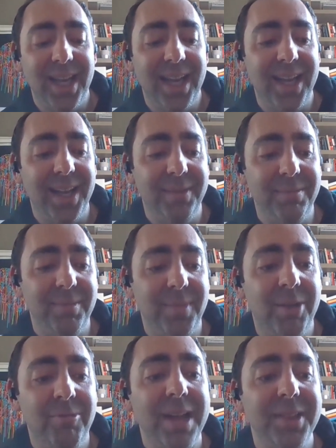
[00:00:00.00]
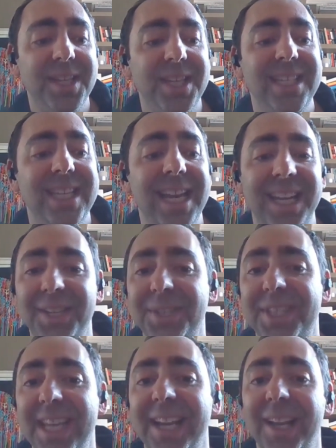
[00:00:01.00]
Um, I ran the Steyning
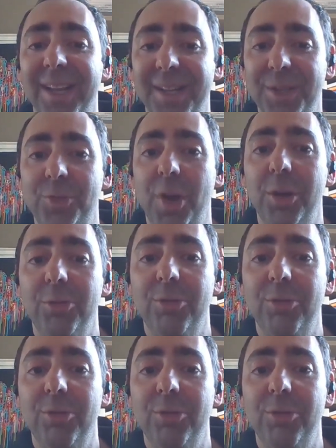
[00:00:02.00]
Stinger Trail